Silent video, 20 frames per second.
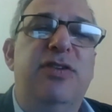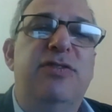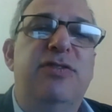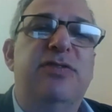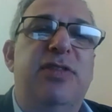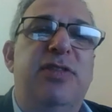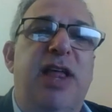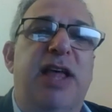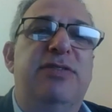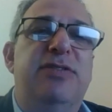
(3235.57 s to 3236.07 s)

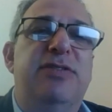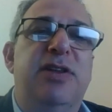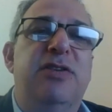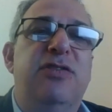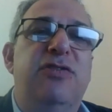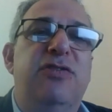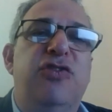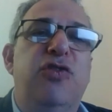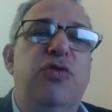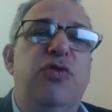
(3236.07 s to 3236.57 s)
is less
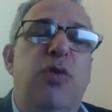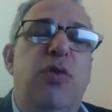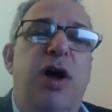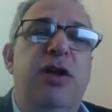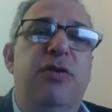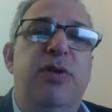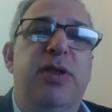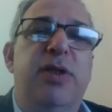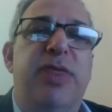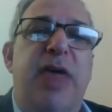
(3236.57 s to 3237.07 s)
than
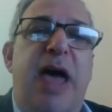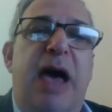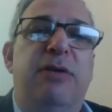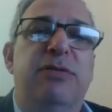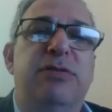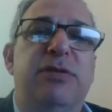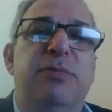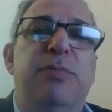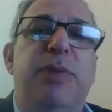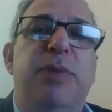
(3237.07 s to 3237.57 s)

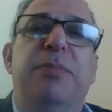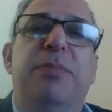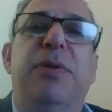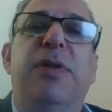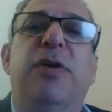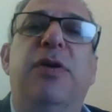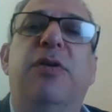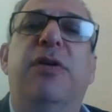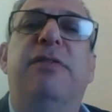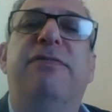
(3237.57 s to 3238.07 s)
200,000 people
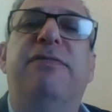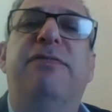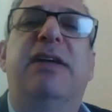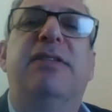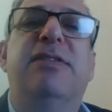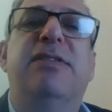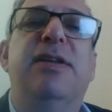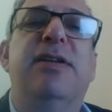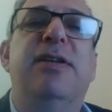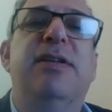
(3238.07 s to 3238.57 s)
who are
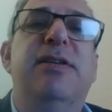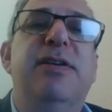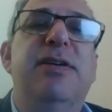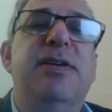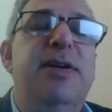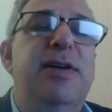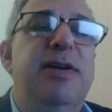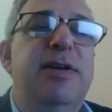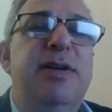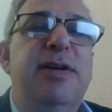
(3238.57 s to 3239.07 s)
affected.
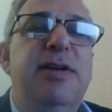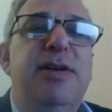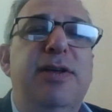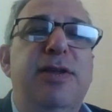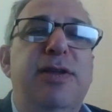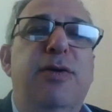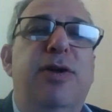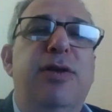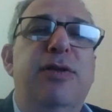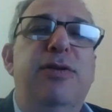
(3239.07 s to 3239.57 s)

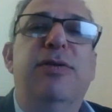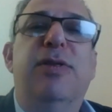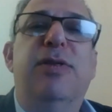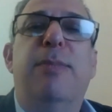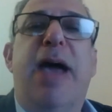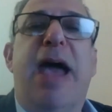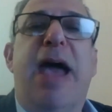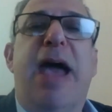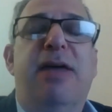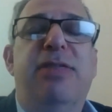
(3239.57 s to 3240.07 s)
You can do the
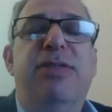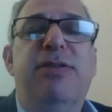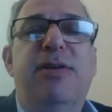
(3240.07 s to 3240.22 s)
math.